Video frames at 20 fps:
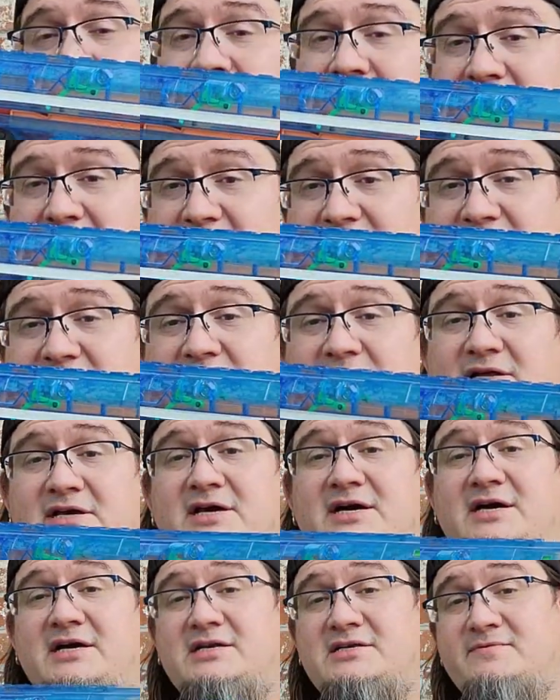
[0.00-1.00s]
my Sonic
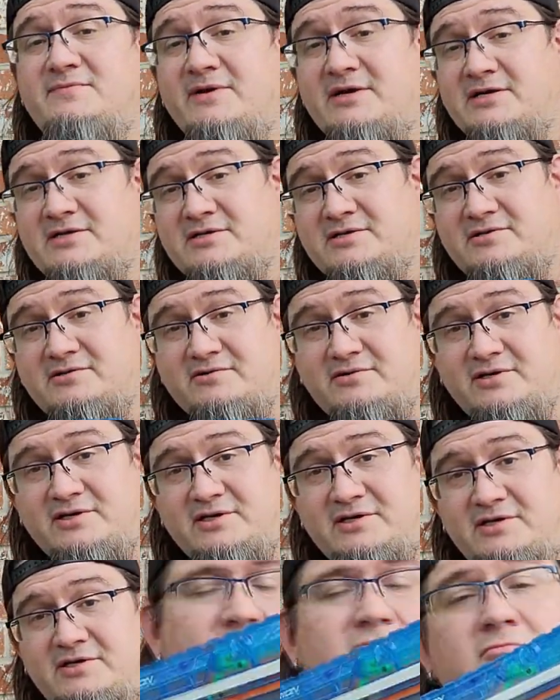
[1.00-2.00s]
Ice Mega
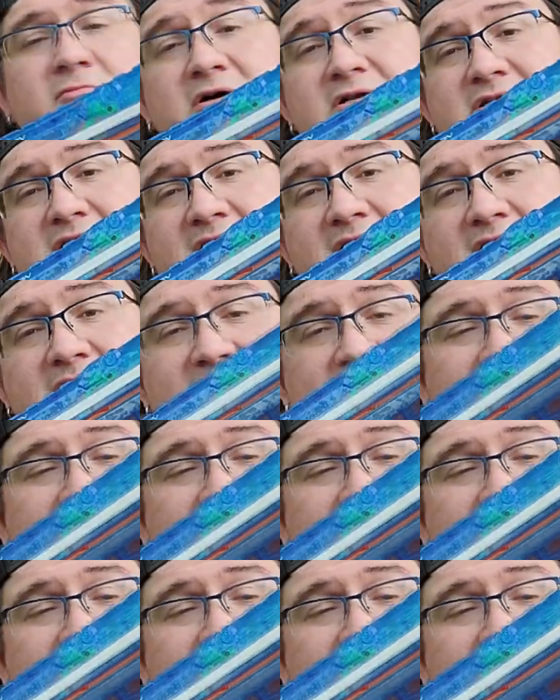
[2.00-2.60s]
Centurion. Once again,